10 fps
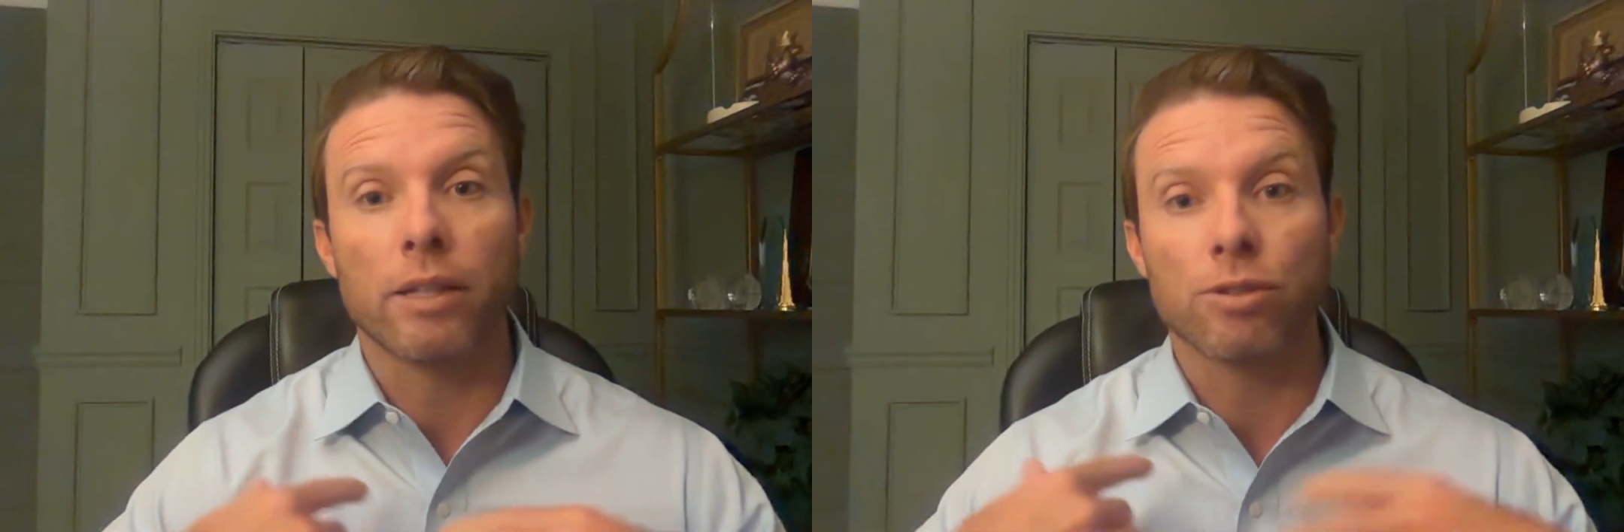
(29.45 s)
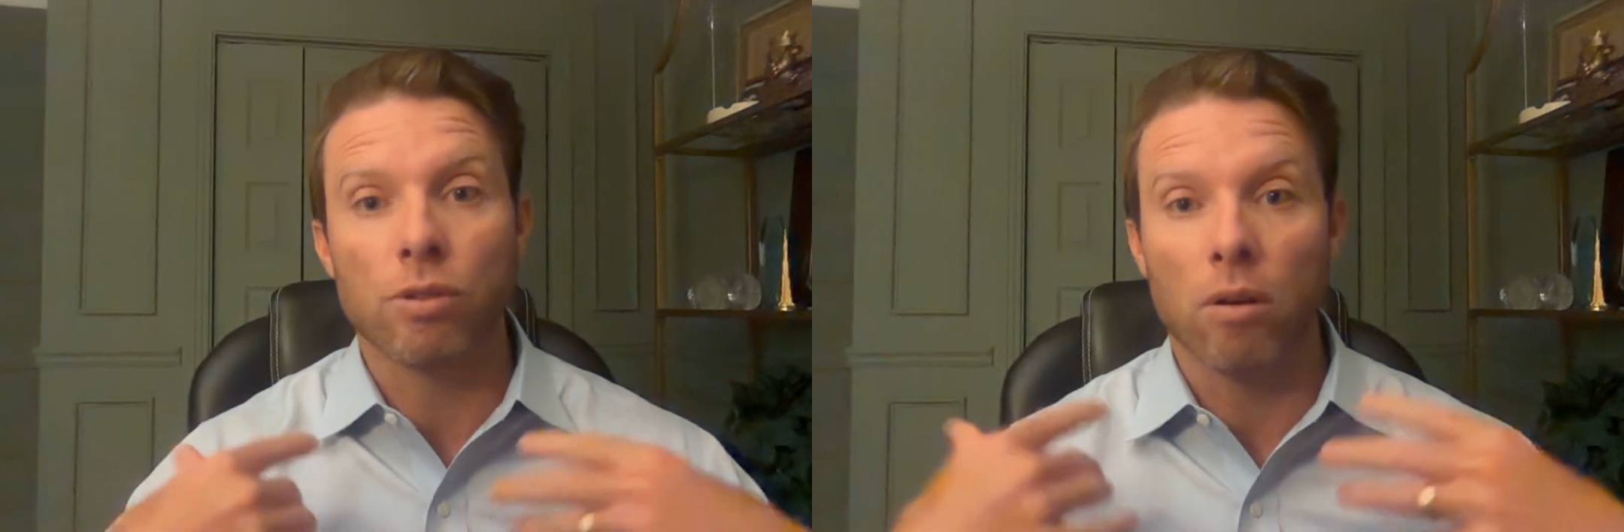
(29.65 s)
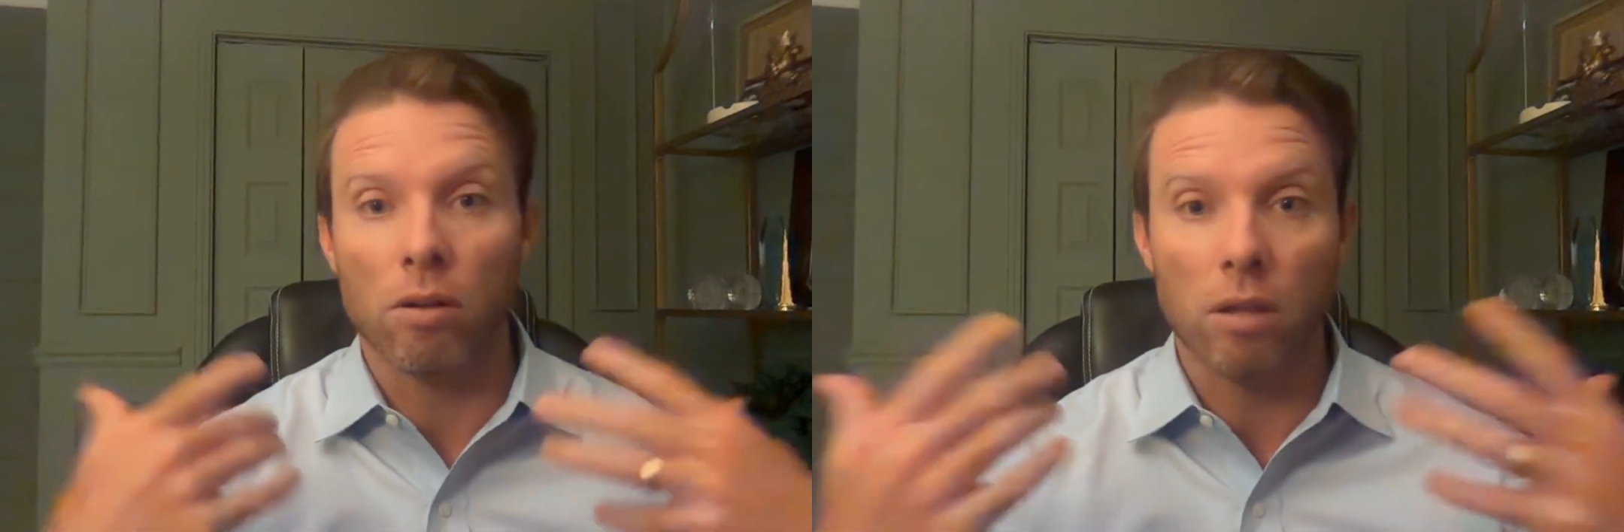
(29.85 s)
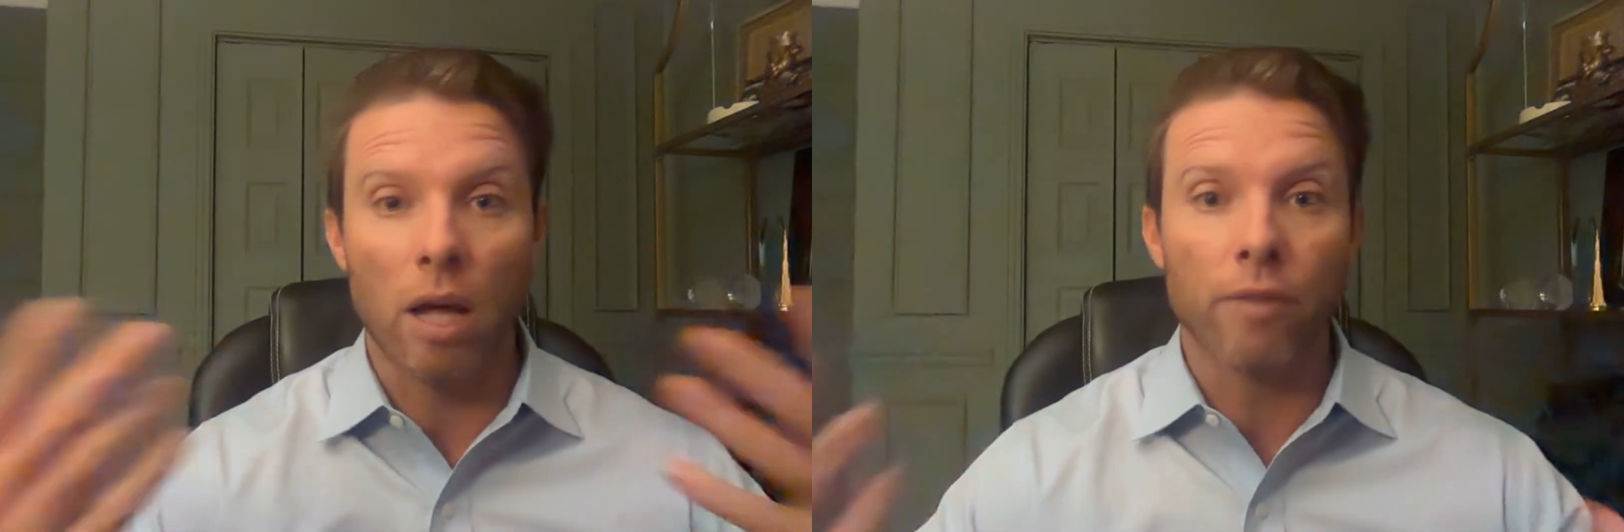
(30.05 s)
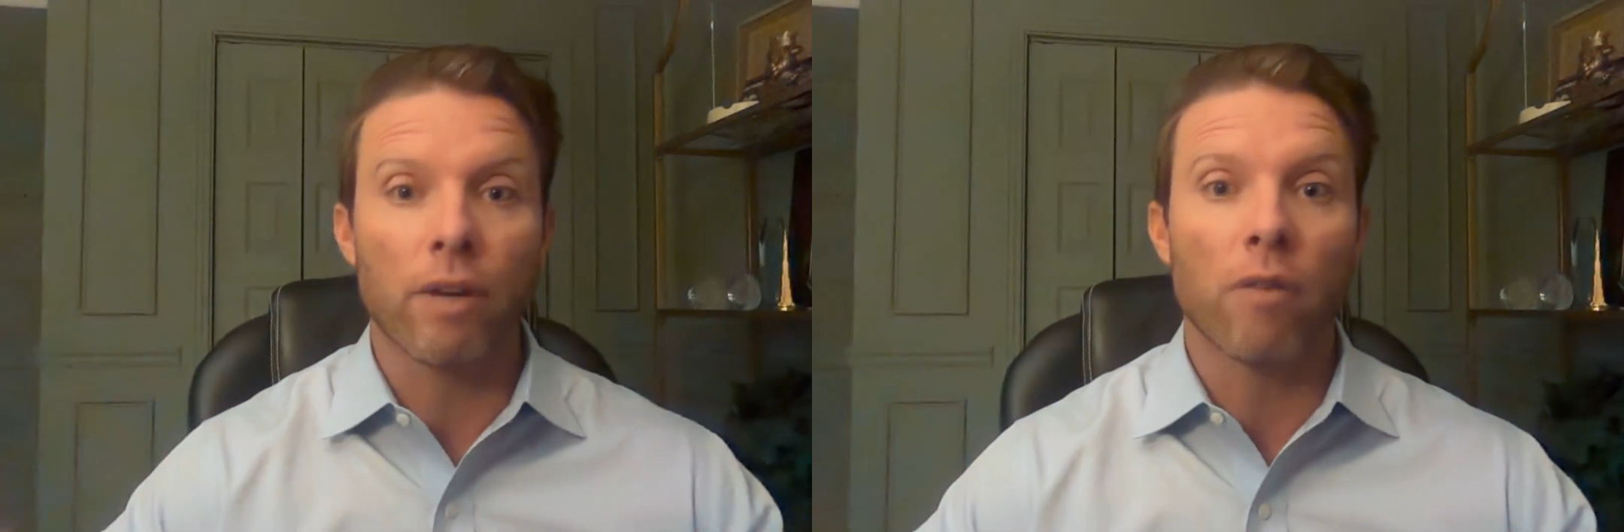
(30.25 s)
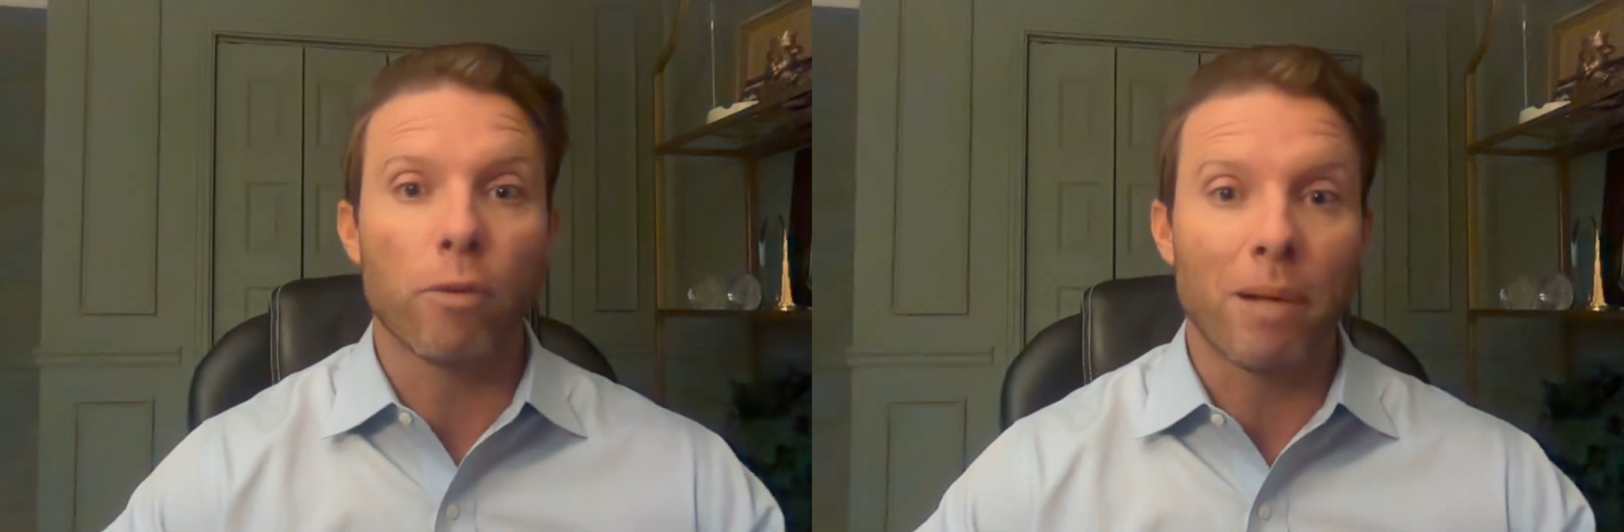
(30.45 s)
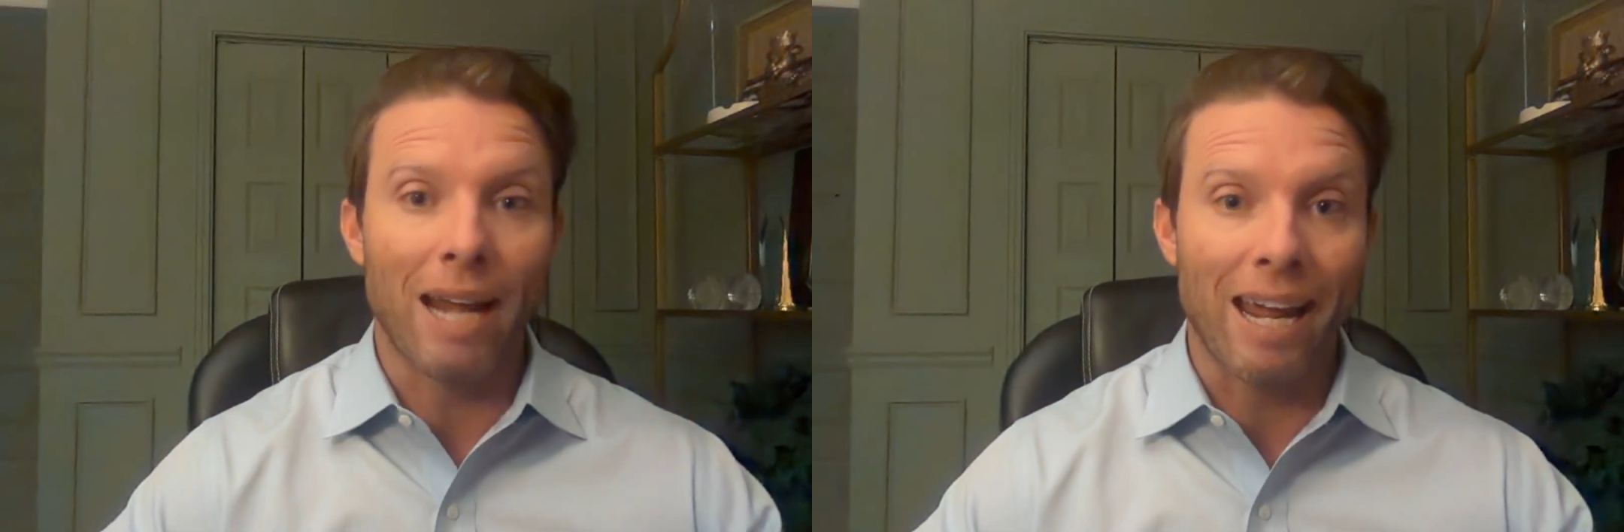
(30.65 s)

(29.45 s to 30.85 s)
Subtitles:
is there are a lot of government